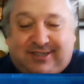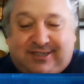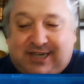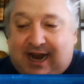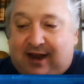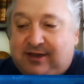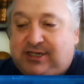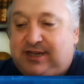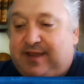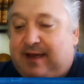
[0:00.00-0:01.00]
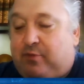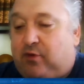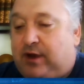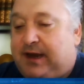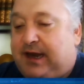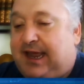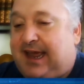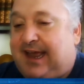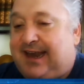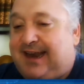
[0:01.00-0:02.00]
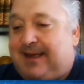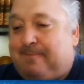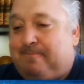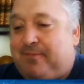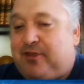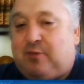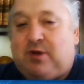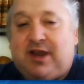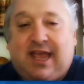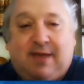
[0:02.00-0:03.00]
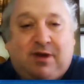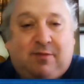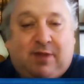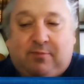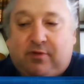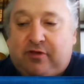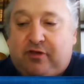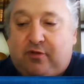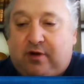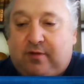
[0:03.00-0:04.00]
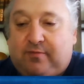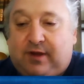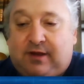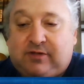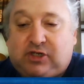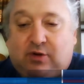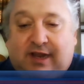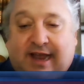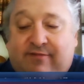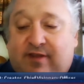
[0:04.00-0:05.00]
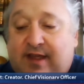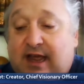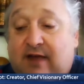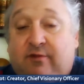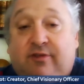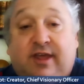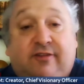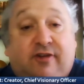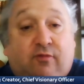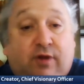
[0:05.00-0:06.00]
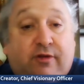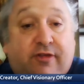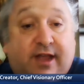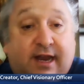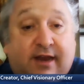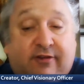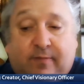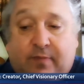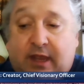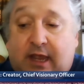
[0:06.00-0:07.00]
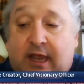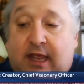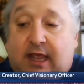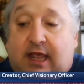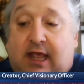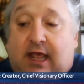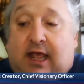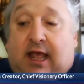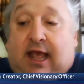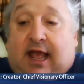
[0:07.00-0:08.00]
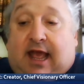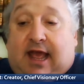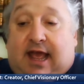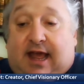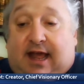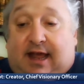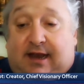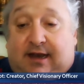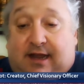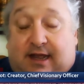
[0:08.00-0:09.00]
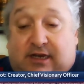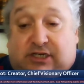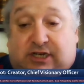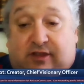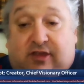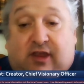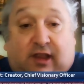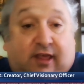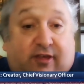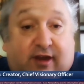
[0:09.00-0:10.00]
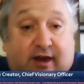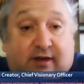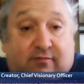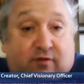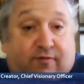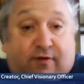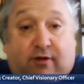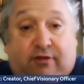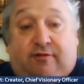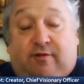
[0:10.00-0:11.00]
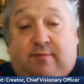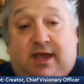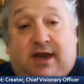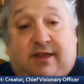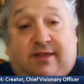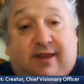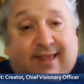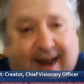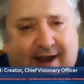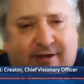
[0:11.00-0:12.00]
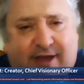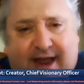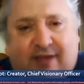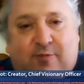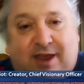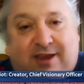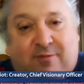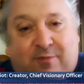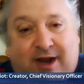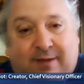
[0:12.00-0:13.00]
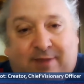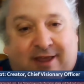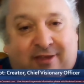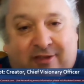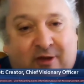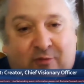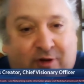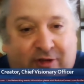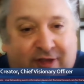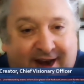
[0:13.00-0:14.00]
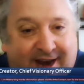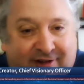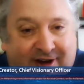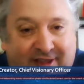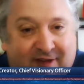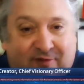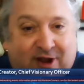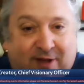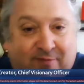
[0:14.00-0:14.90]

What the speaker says: challenge at that point. And someone who came into my bookstore shortly after that conversation, a real estate agent, and she solicited referrals from me. And I said, is that how you guys make your money? Because no real estate agent has ever come